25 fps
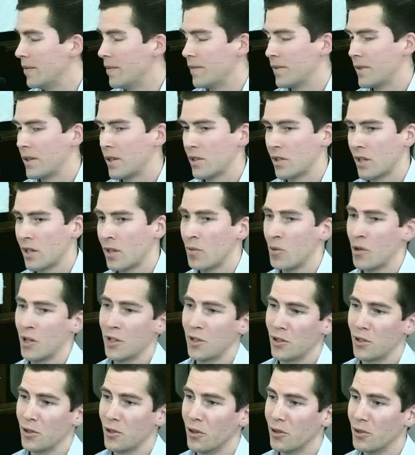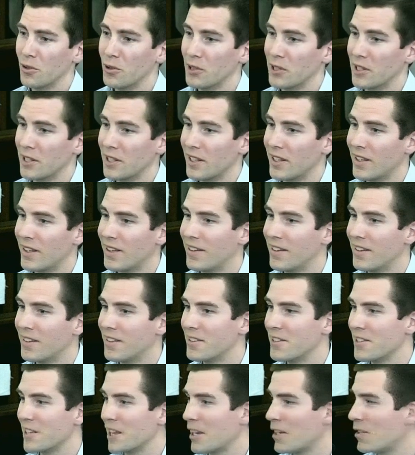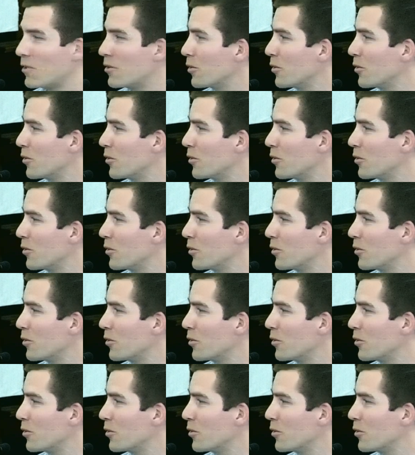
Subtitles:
because otherwise you're not really staying